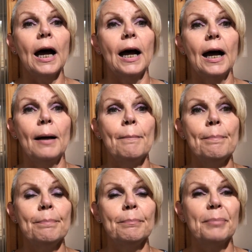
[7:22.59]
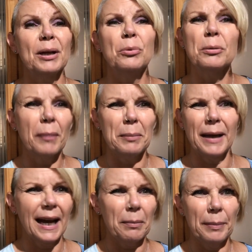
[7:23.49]
Um, but it wouldn't make me
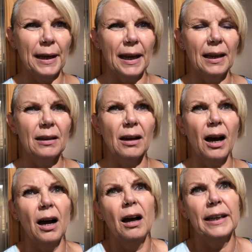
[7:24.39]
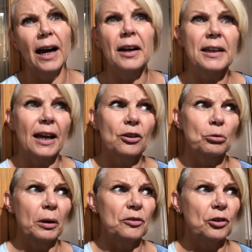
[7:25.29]
happy. Uh, yeah, I'd get the
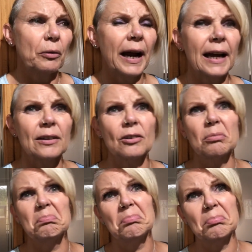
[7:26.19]
20 grand.